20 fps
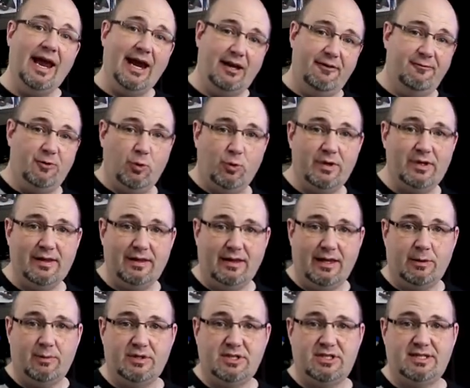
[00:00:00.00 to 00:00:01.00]
And if you really
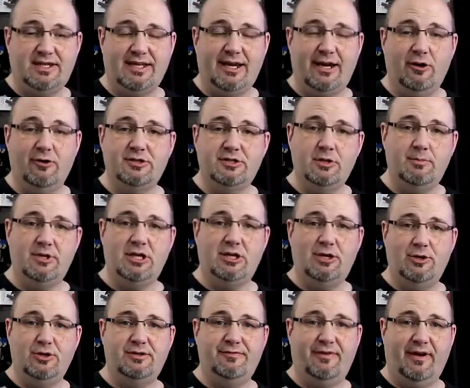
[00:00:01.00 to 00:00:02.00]
like what you see here, do me a
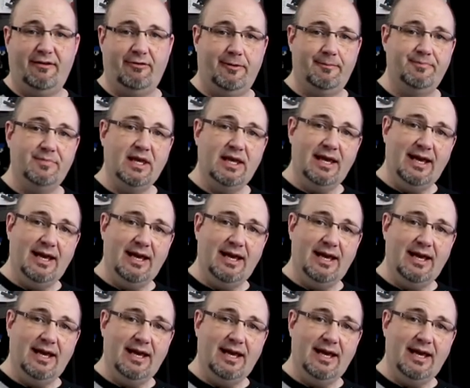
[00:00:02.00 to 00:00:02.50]
huge favor.